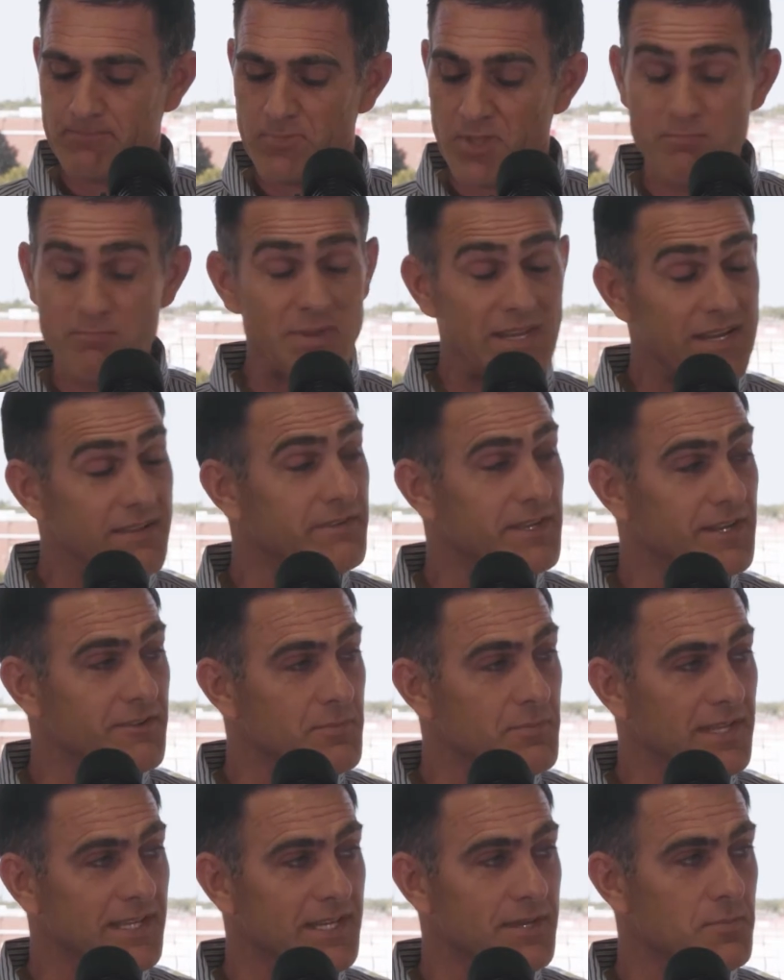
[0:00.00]
benefit of
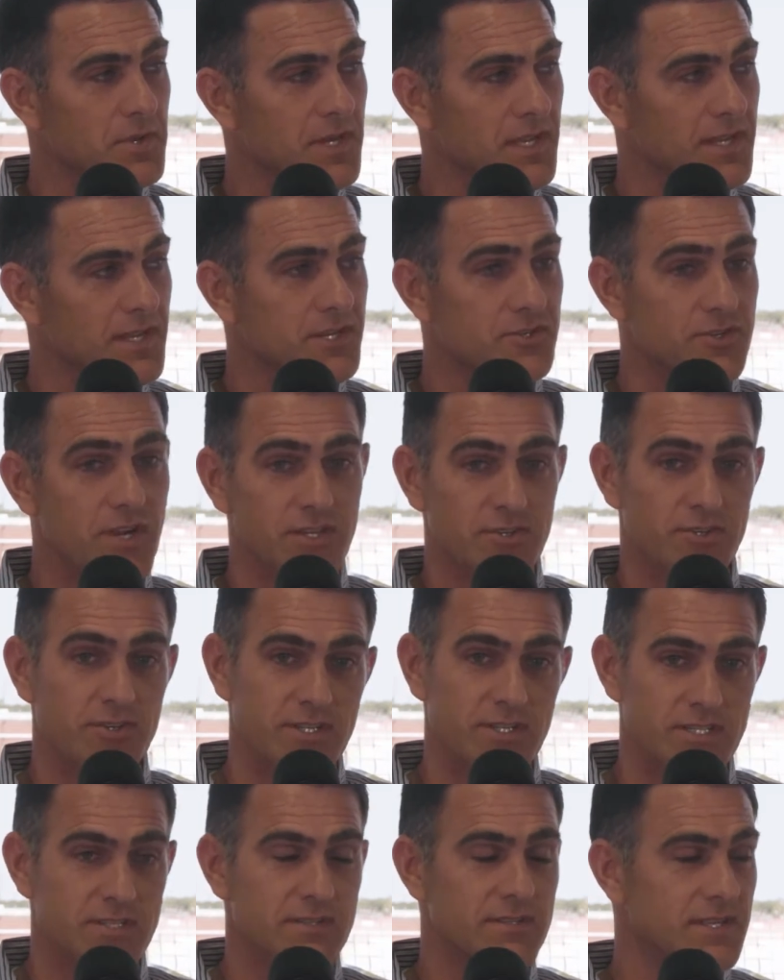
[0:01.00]
being an independent
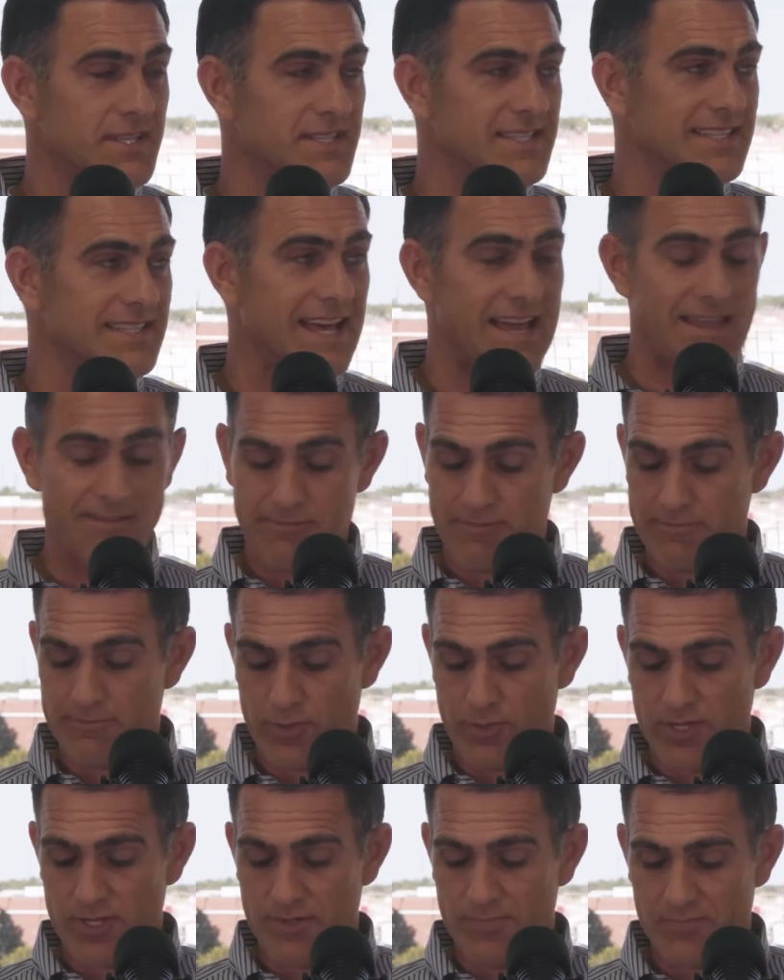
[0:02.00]
contractor is life
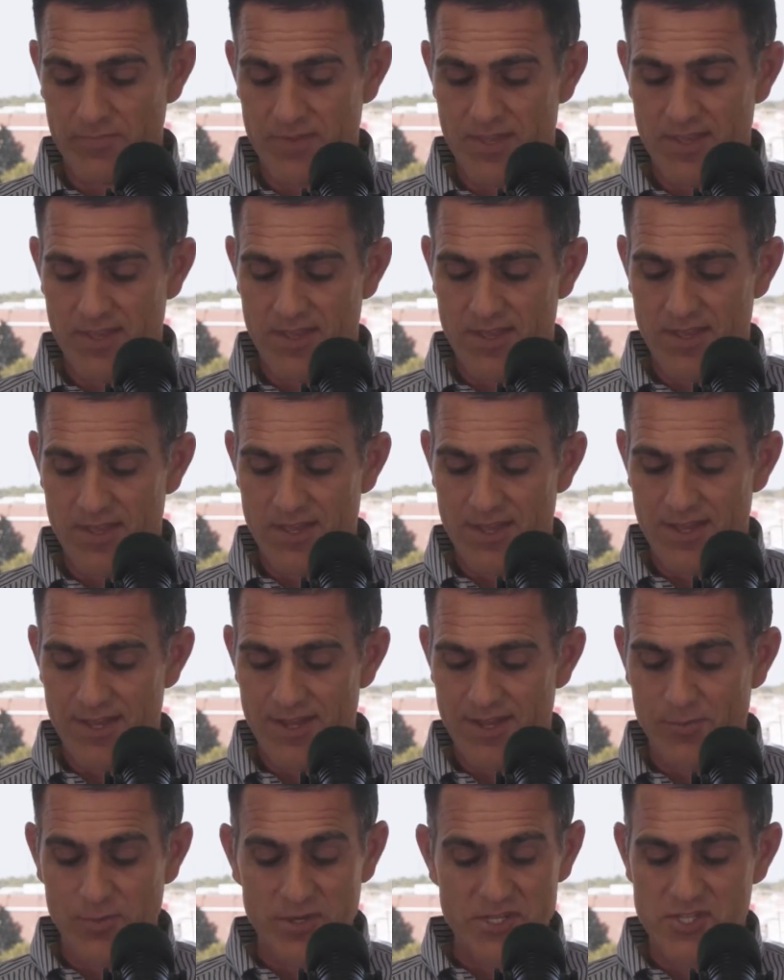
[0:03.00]
freedom,
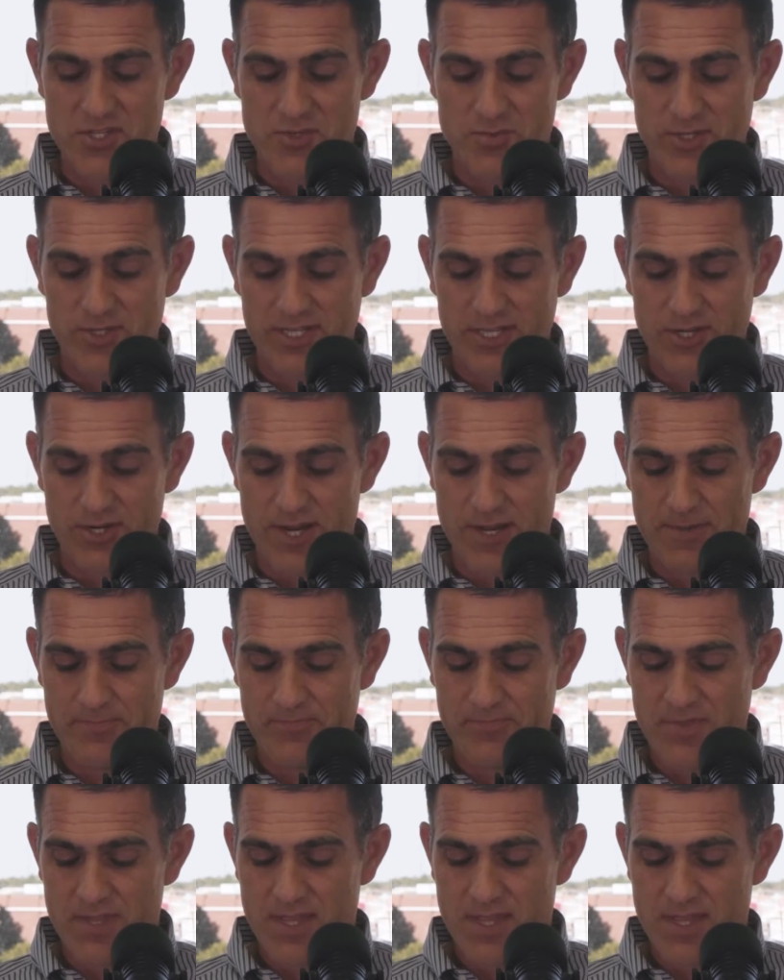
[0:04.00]
which is really great.